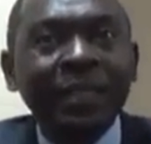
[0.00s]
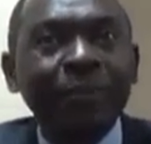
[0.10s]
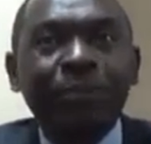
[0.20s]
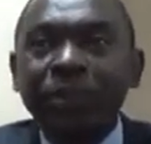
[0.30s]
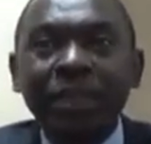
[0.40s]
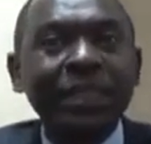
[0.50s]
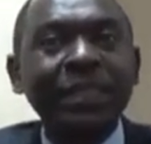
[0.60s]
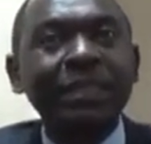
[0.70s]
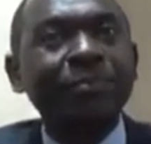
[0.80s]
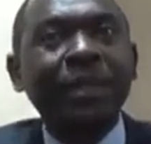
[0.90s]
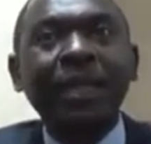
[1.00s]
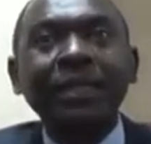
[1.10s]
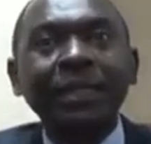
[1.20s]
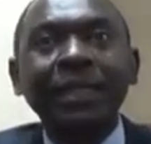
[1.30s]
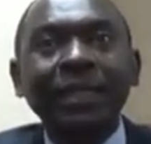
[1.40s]
The process hasn't
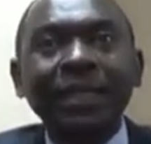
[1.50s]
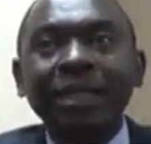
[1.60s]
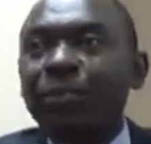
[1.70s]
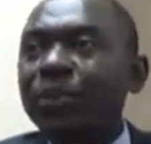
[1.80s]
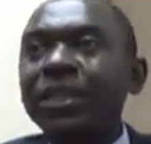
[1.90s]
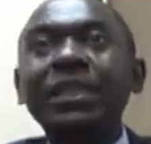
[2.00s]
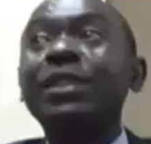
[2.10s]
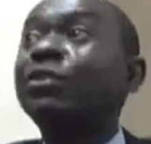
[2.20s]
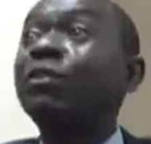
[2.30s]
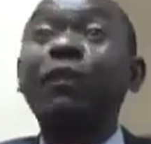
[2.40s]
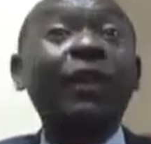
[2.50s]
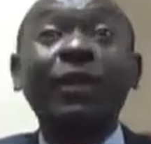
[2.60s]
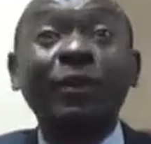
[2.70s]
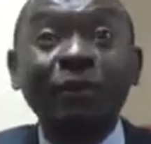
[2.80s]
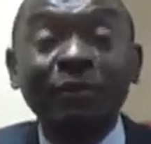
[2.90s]
begun. The process is so
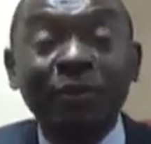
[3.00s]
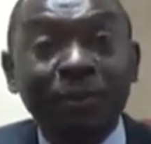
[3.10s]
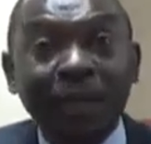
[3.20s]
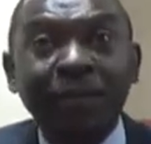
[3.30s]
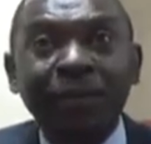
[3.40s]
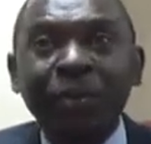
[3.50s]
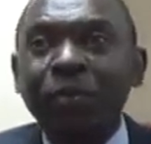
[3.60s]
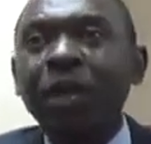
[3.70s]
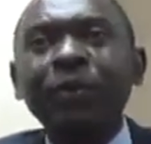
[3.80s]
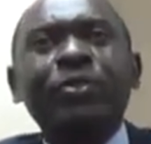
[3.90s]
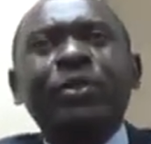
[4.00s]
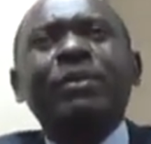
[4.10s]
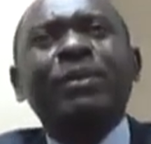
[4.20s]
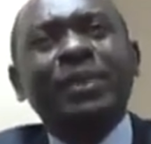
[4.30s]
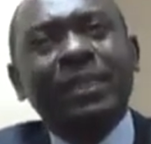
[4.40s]
far away from now. Why are we talking
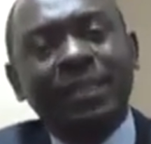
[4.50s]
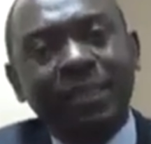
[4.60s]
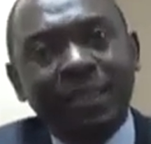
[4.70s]
about it?